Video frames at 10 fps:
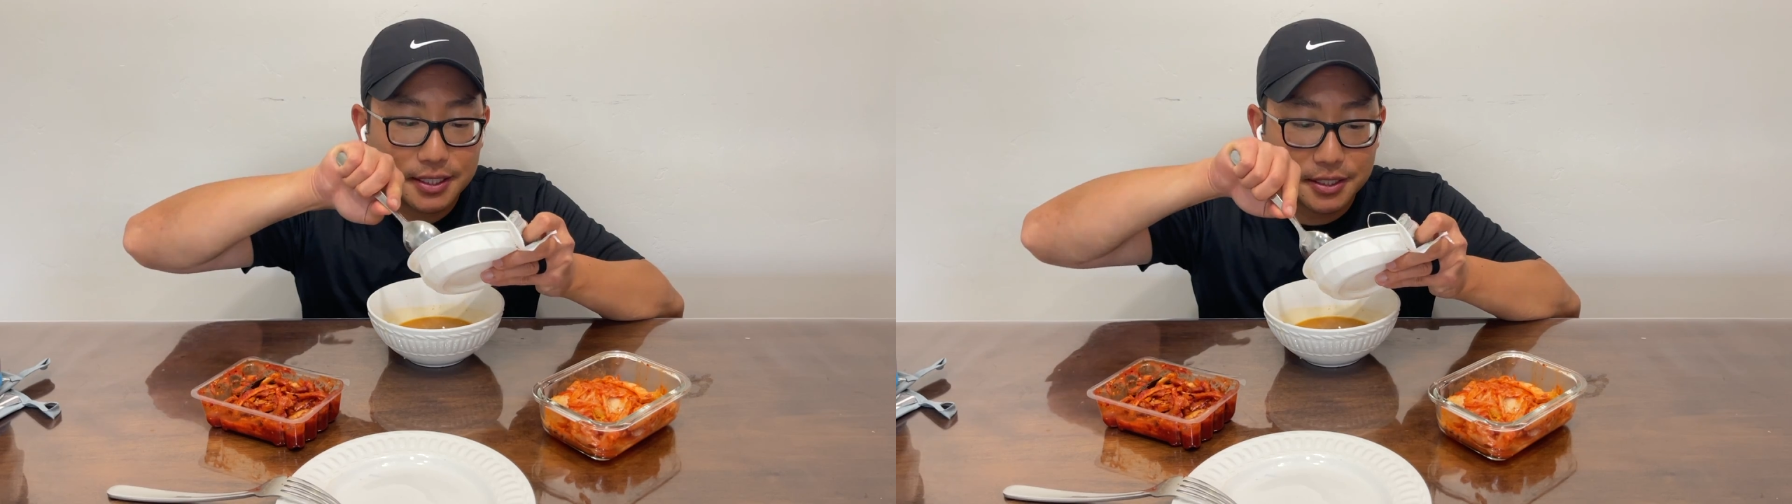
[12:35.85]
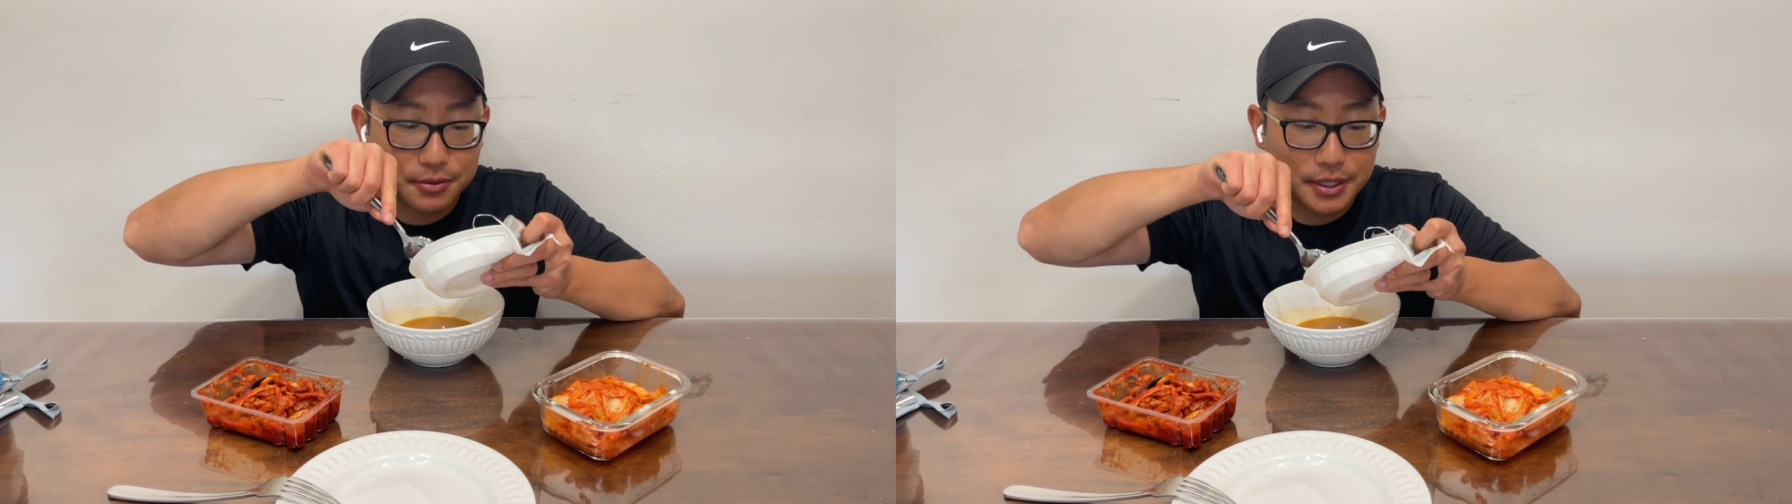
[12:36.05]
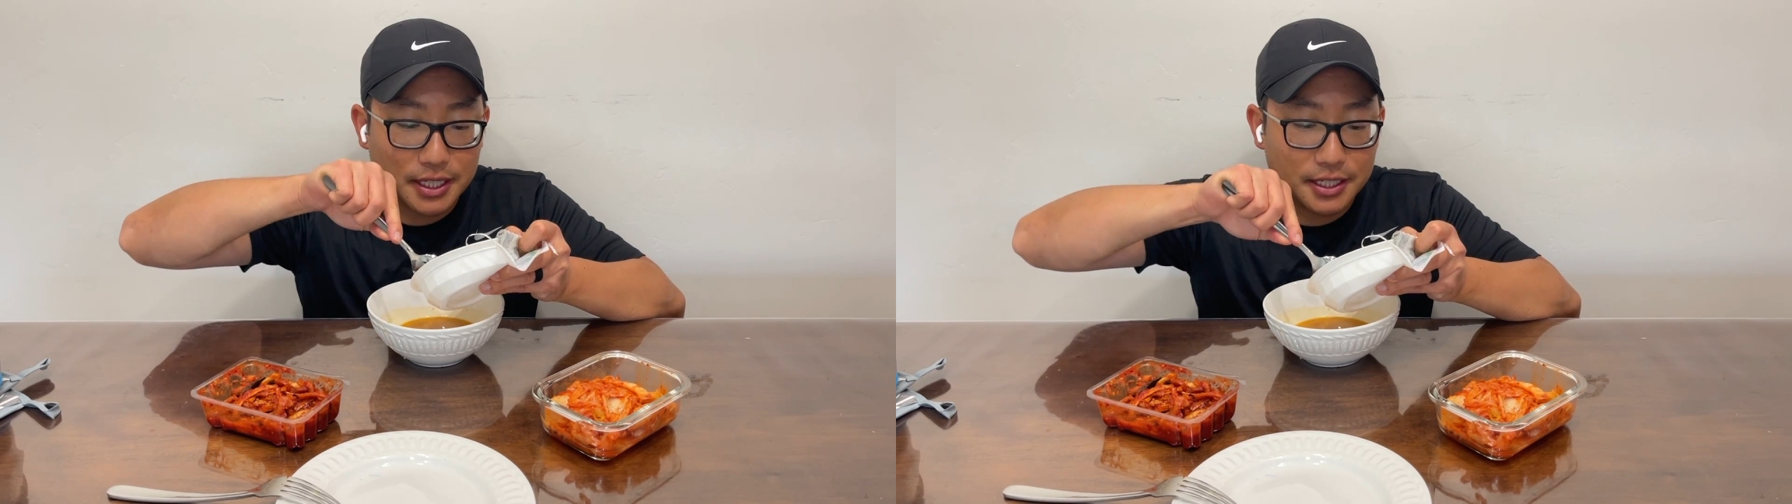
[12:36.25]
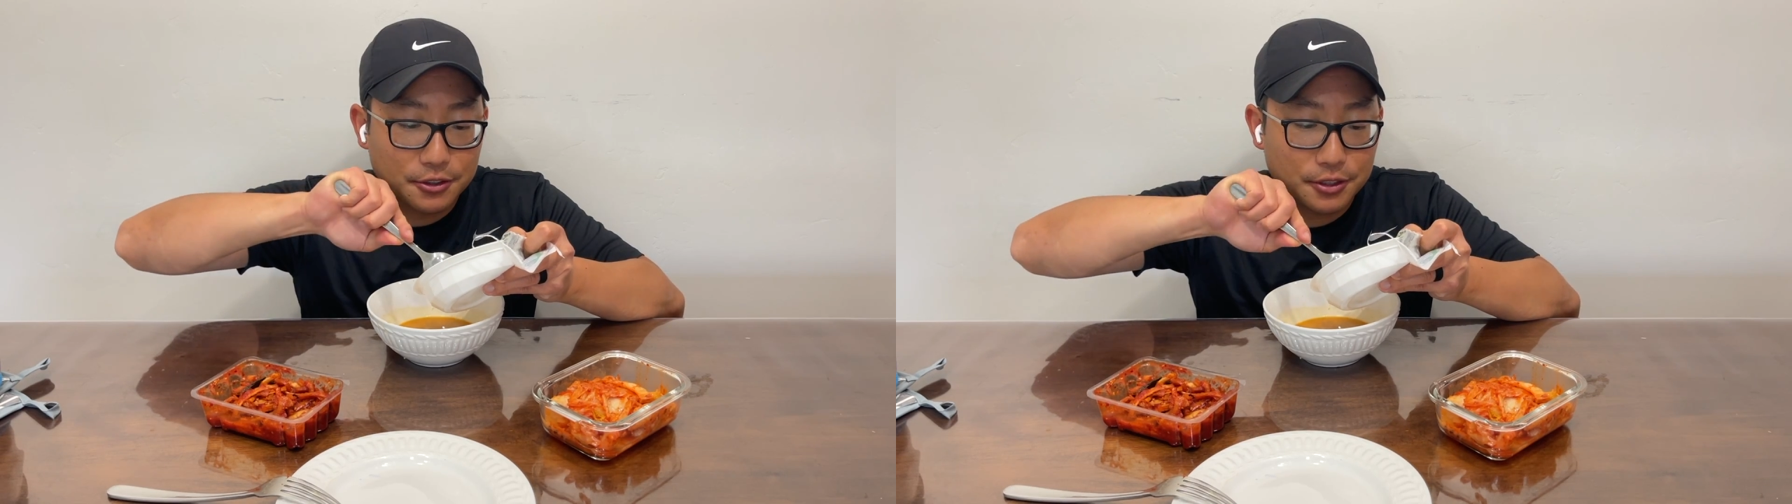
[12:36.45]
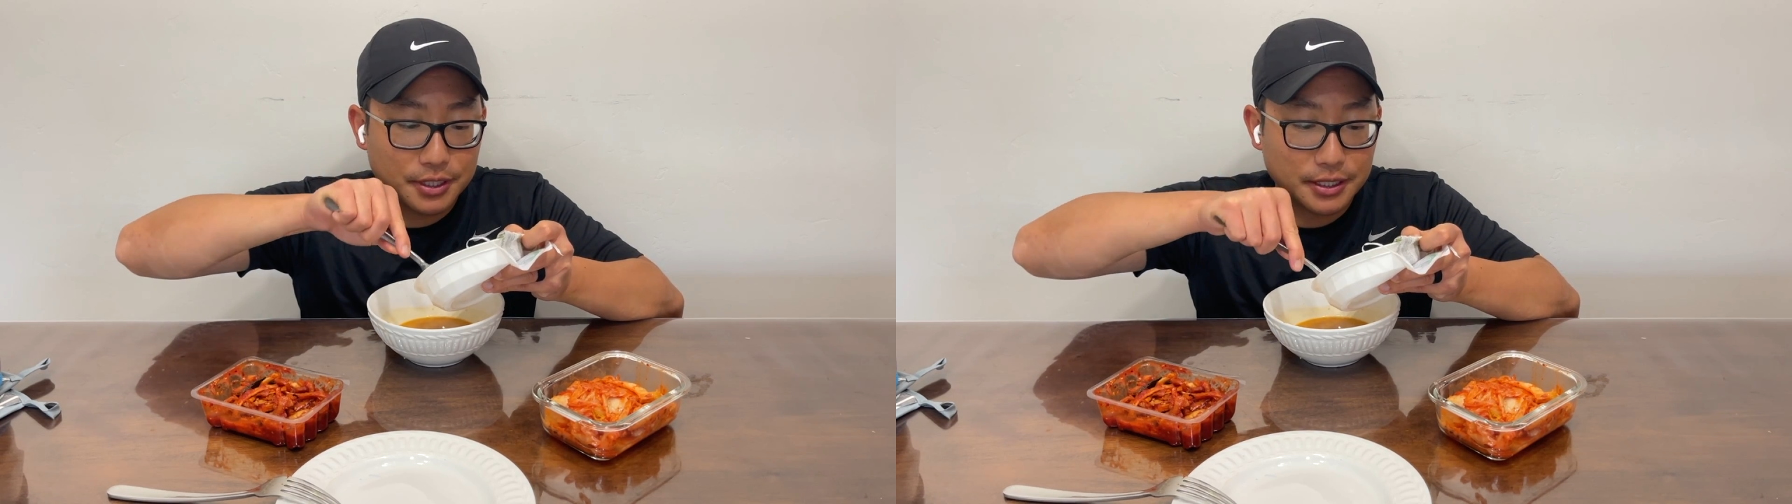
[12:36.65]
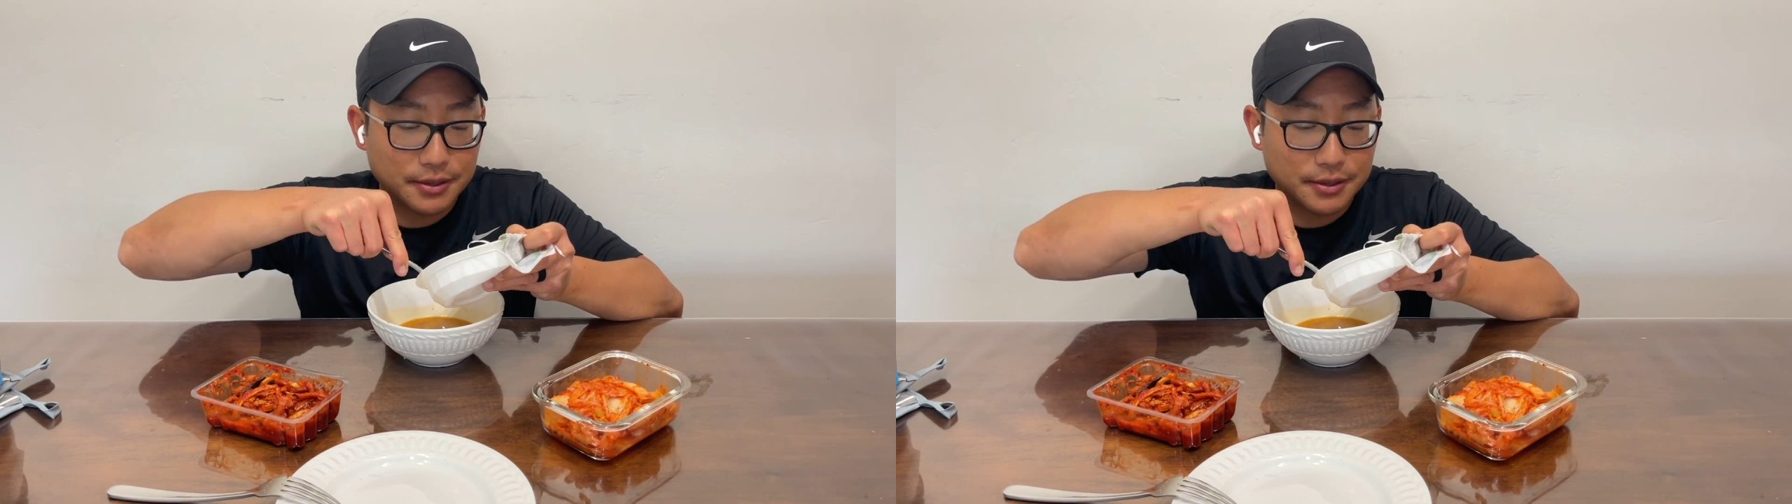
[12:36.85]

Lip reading: just really interesting,